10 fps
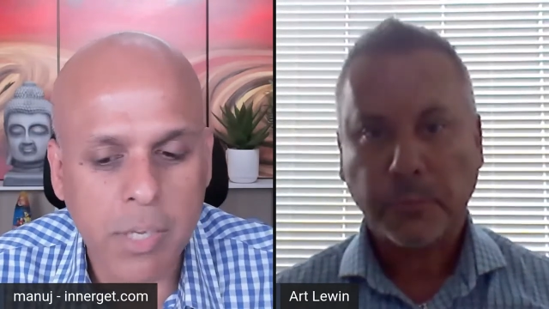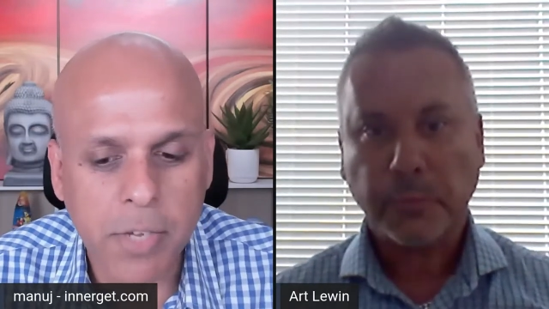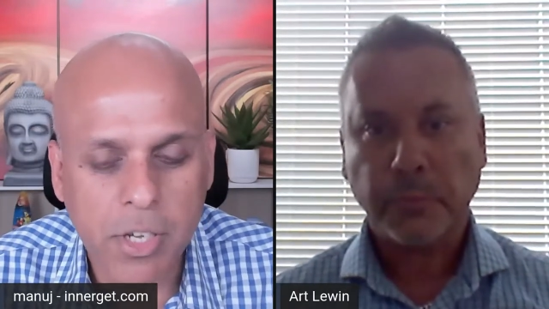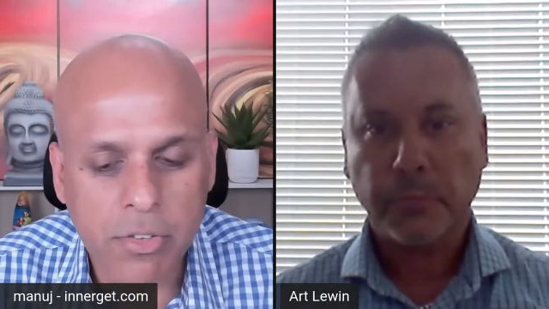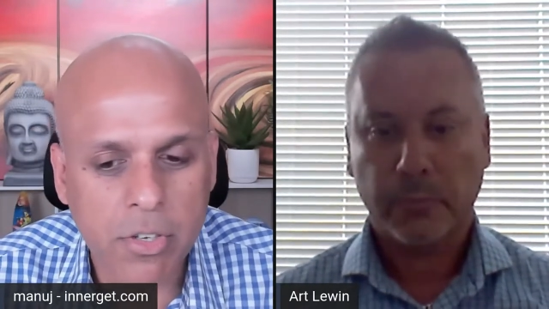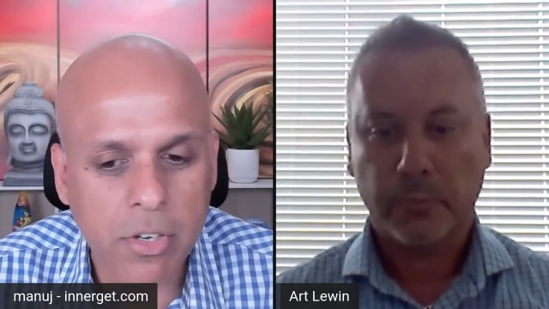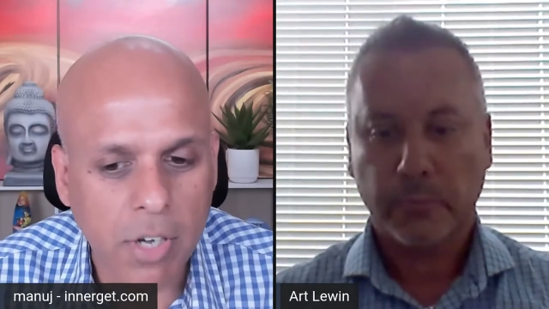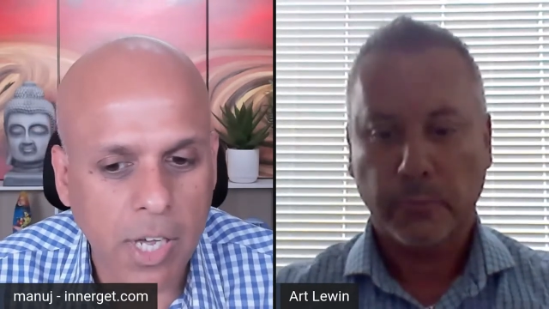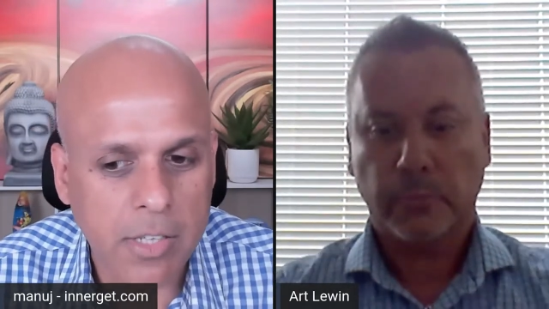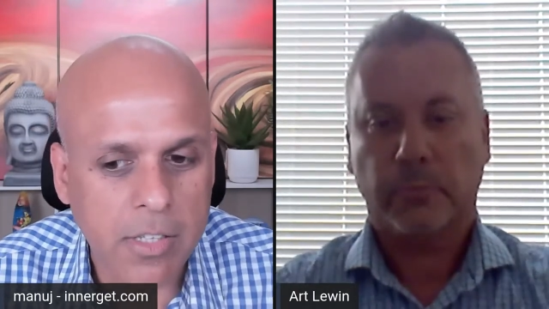Speaker 1: Because you know
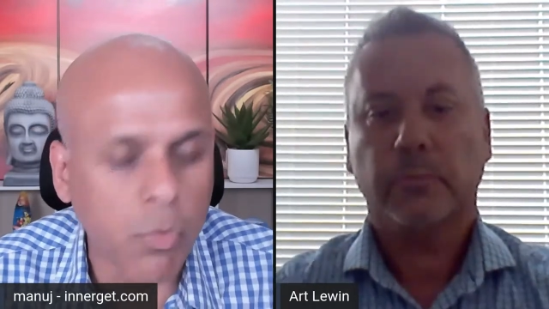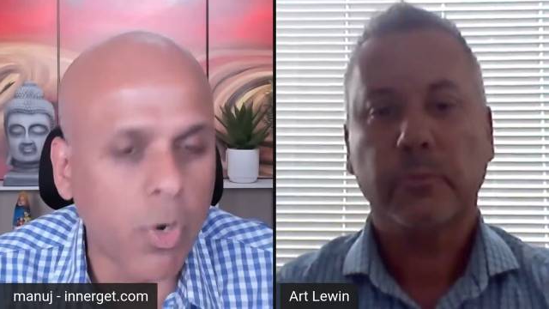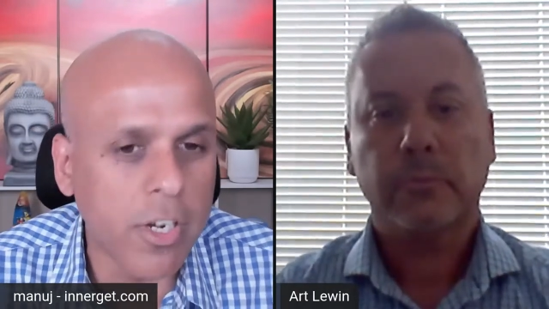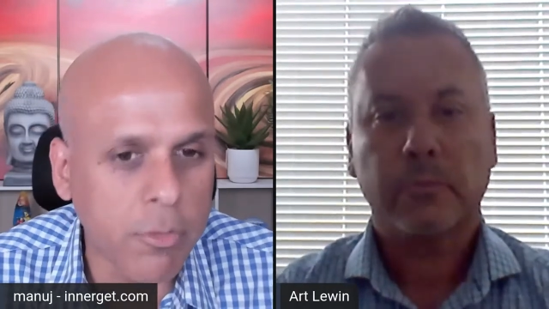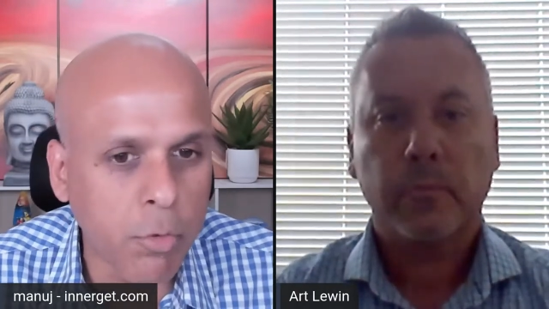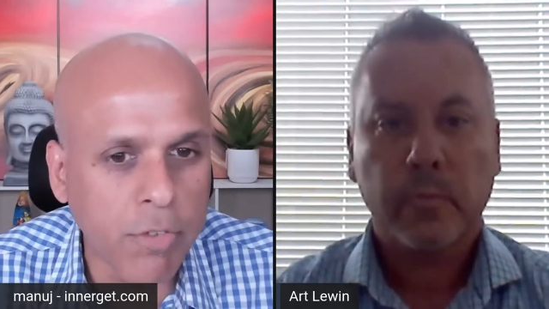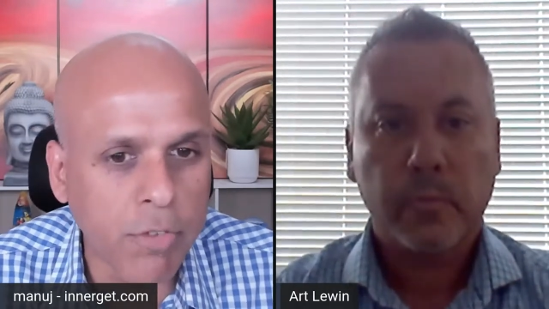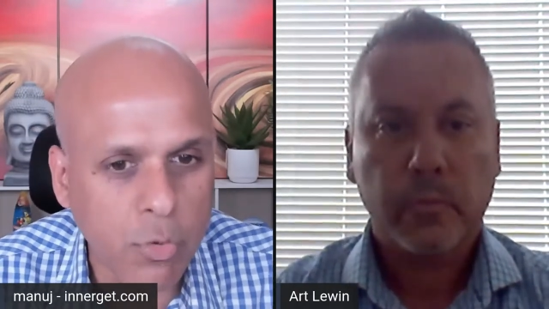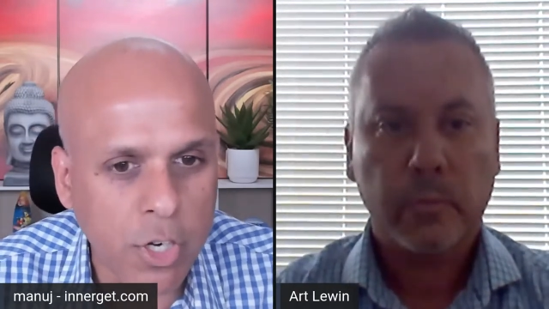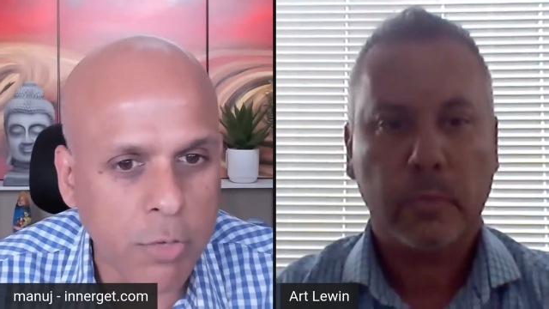uh, the world is moving
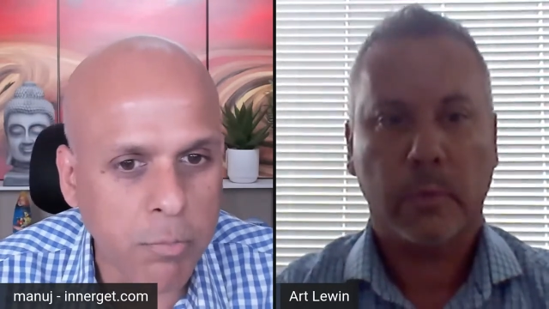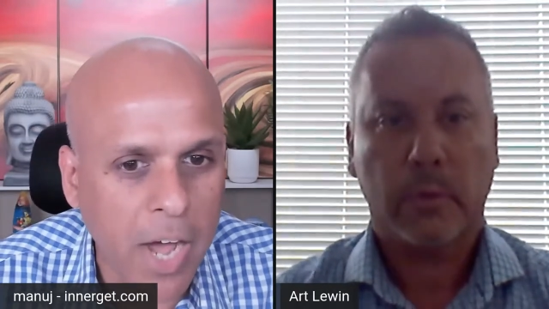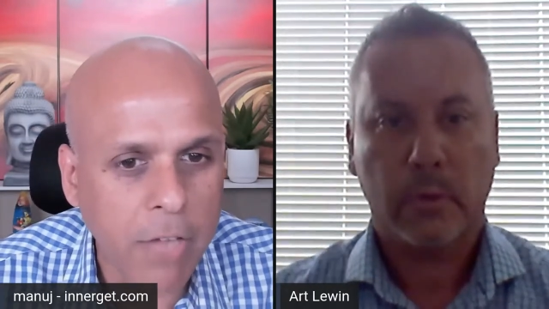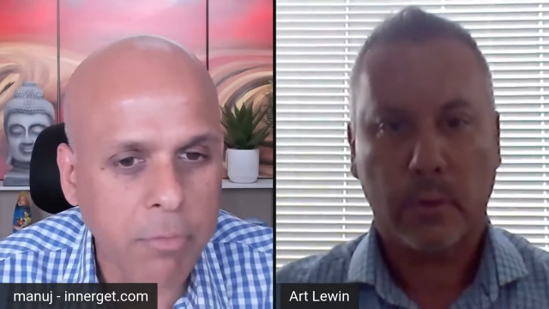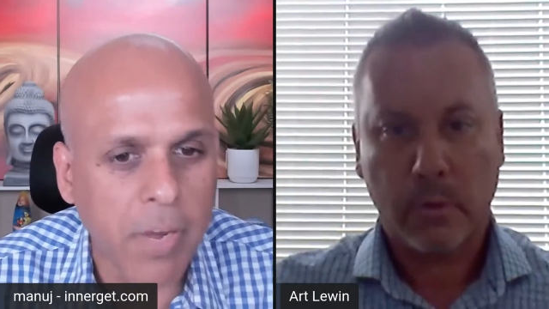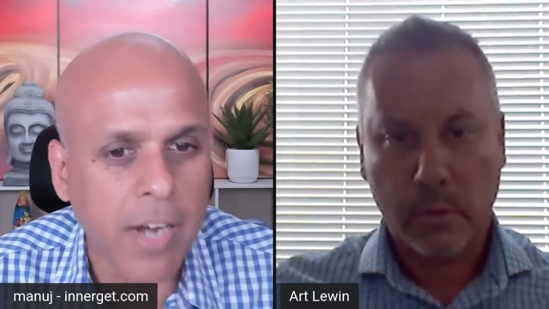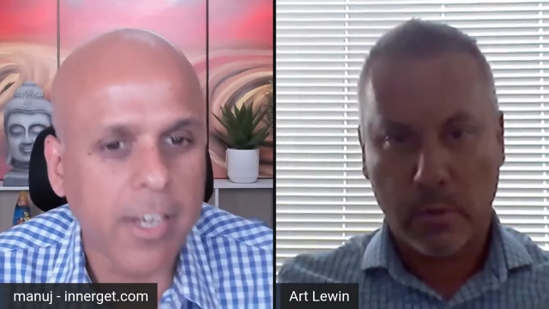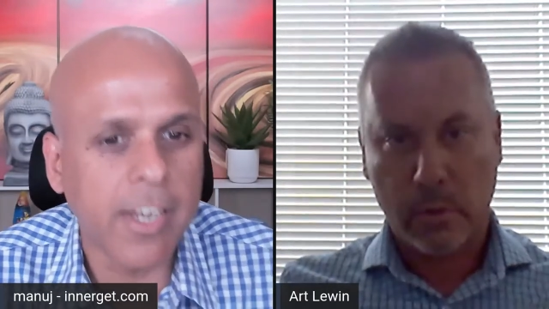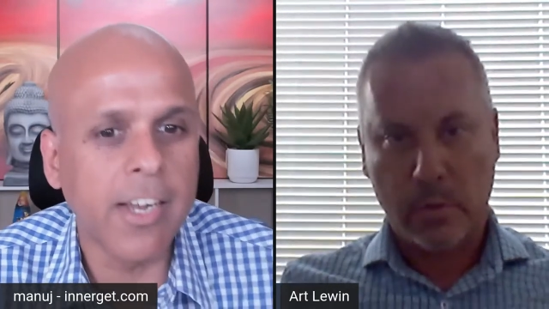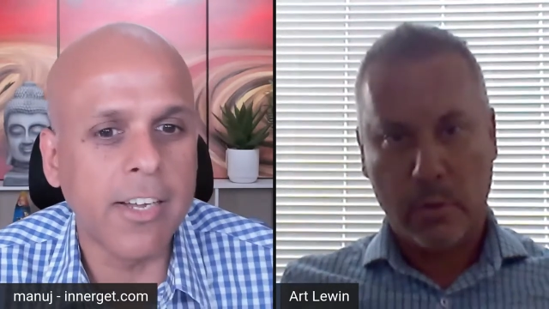towards mass
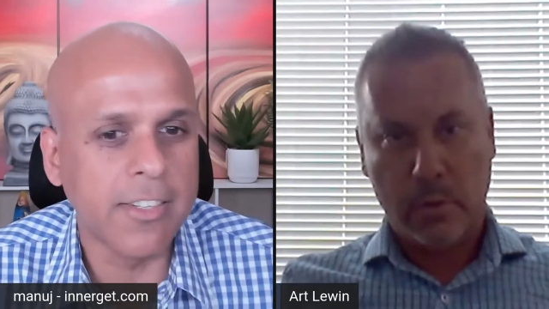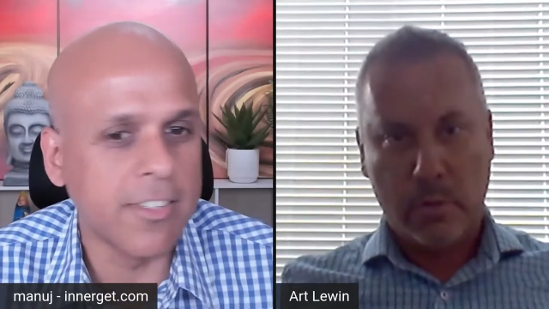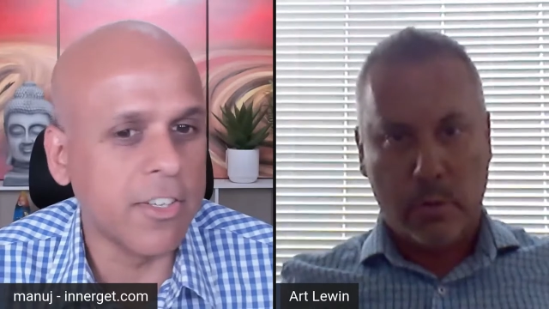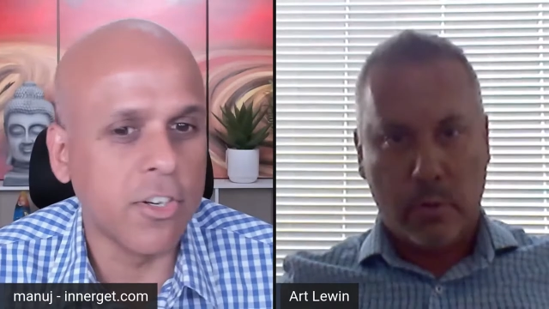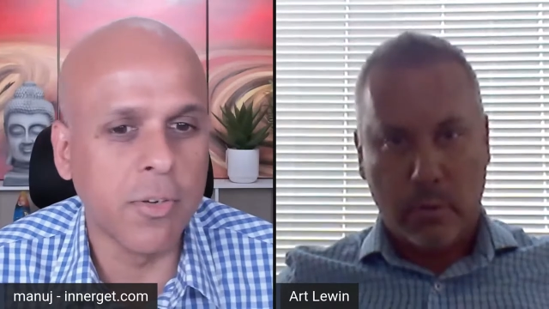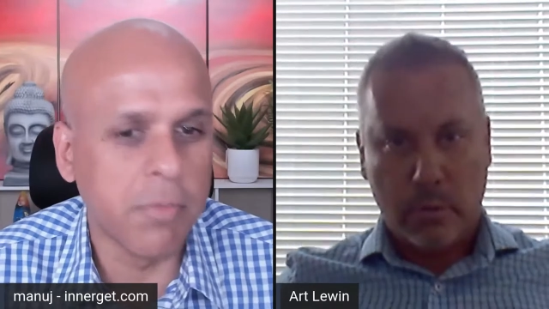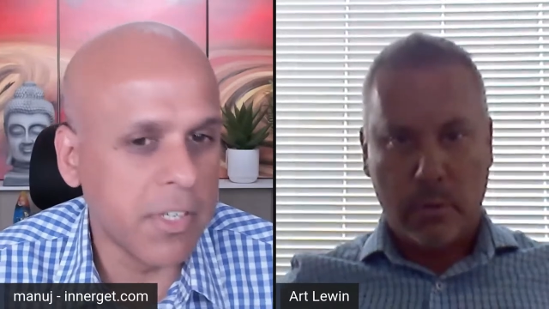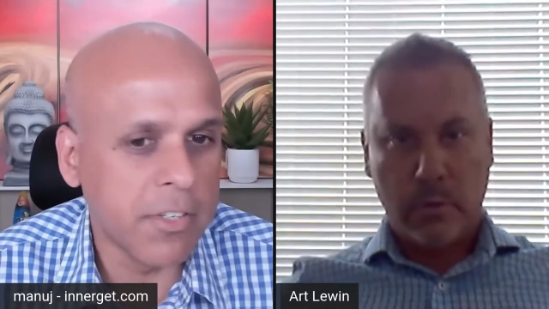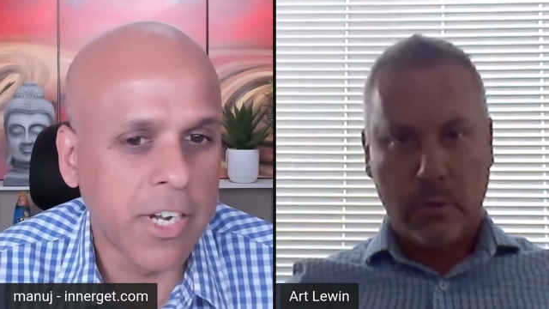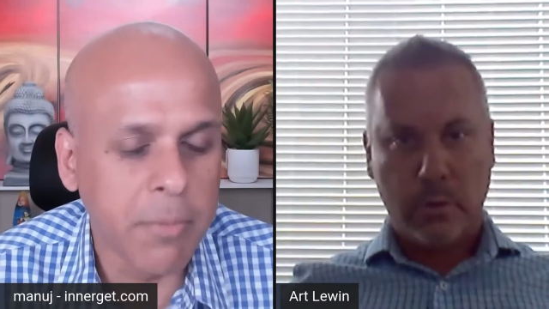market and you know
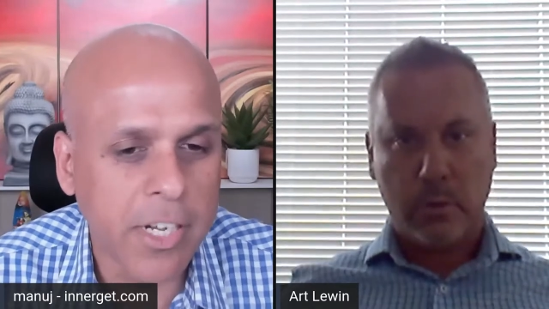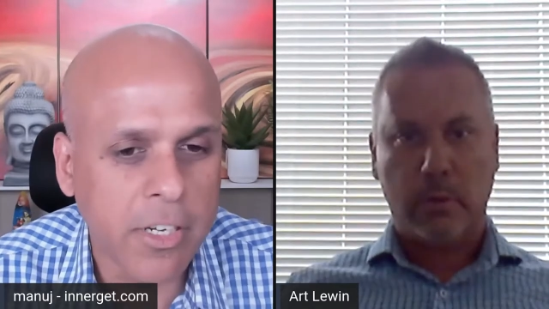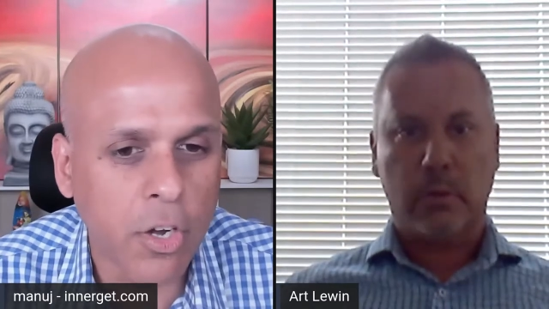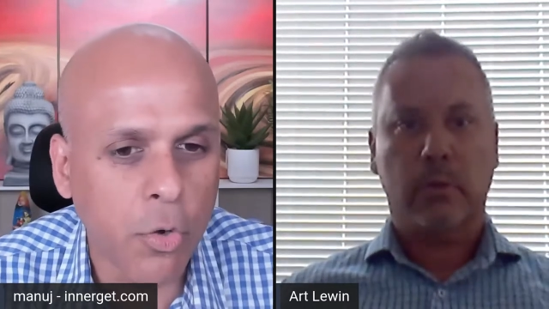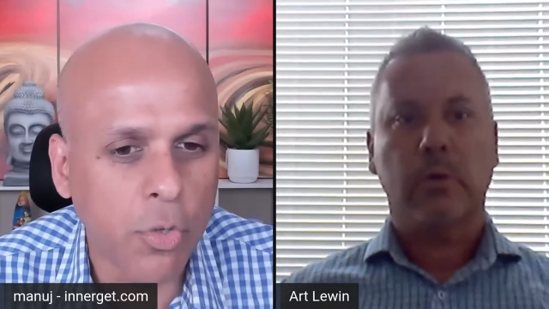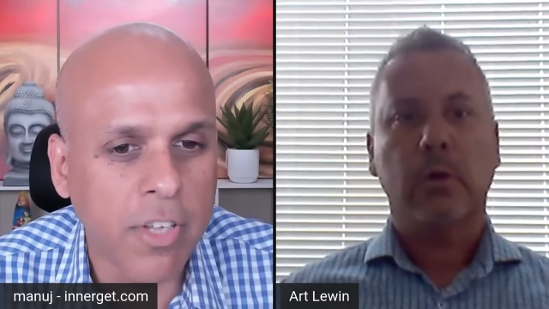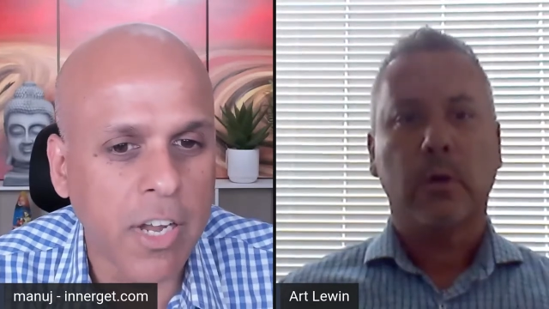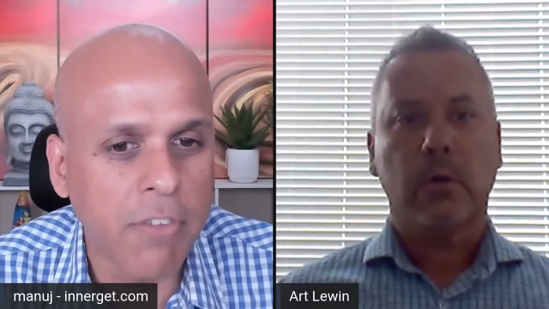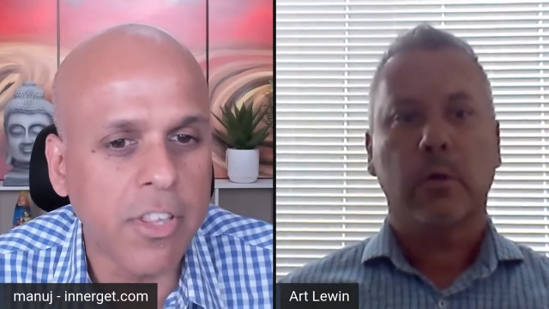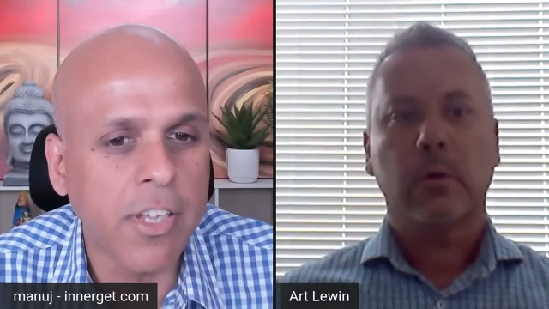ready-made clothes and
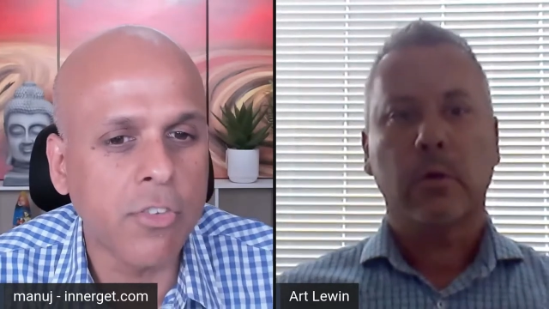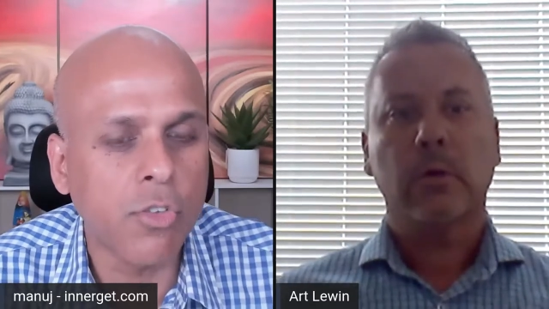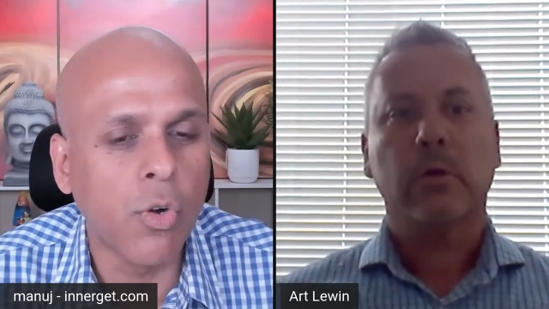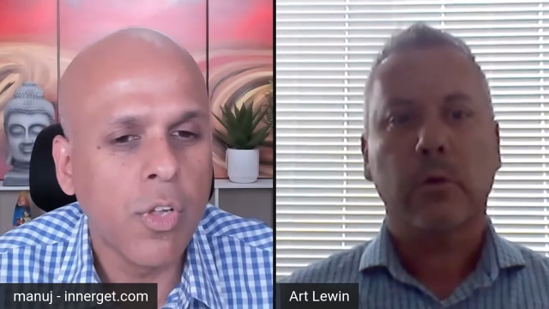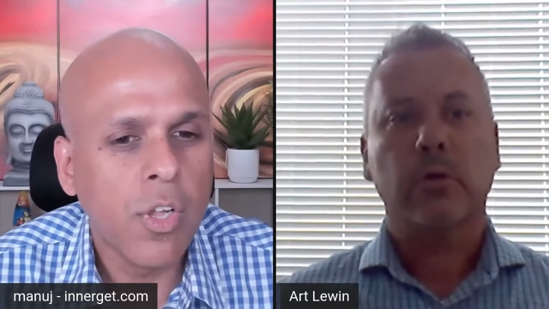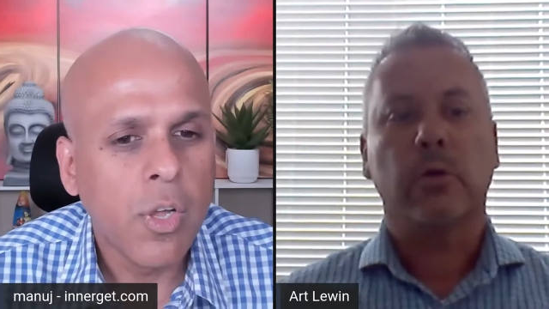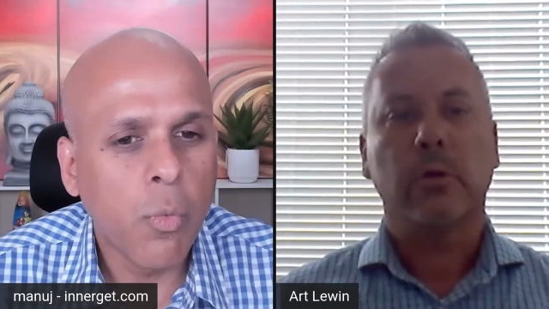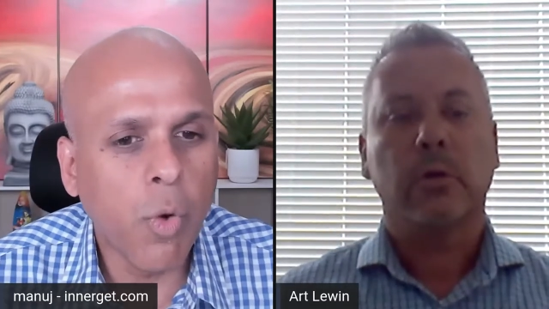everything. So, sure.